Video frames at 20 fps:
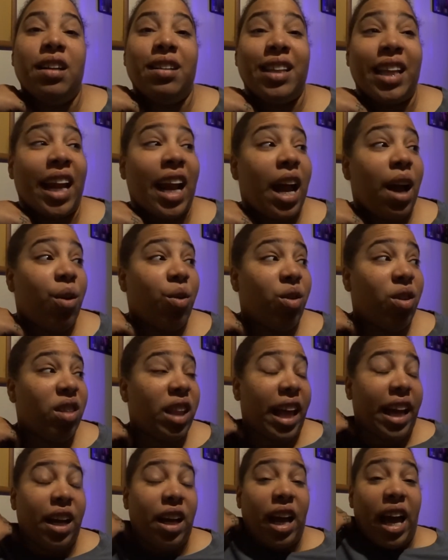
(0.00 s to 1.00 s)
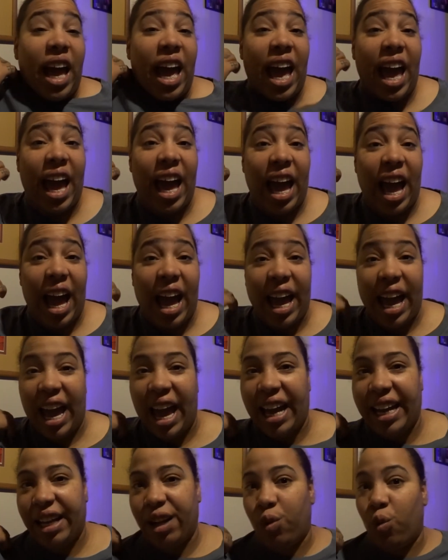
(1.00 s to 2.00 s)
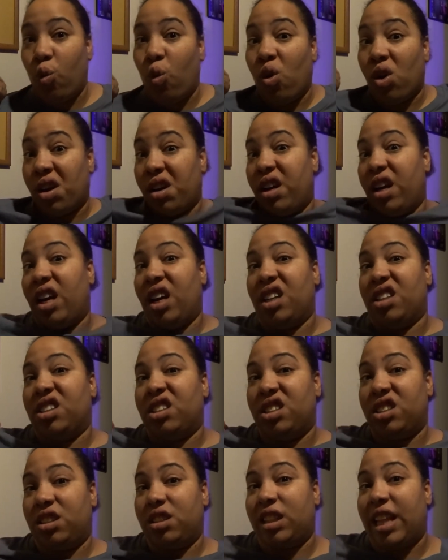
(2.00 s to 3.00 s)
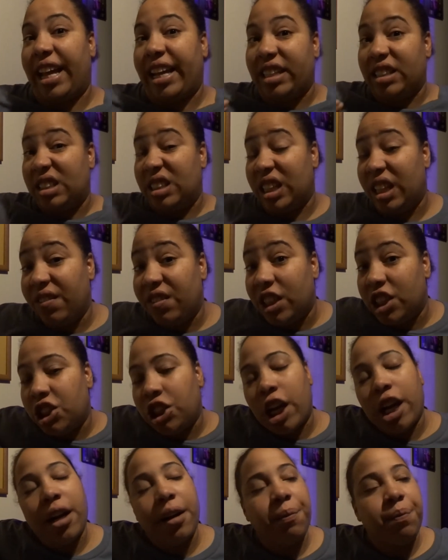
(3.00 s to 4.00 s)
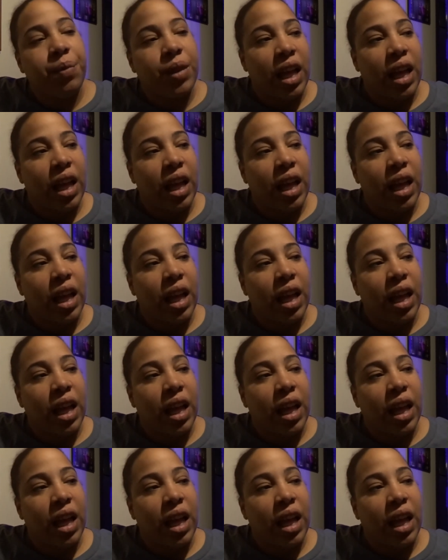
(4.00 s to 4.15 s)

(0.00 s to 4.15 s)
that I hadn't worn a sleeveless shirt,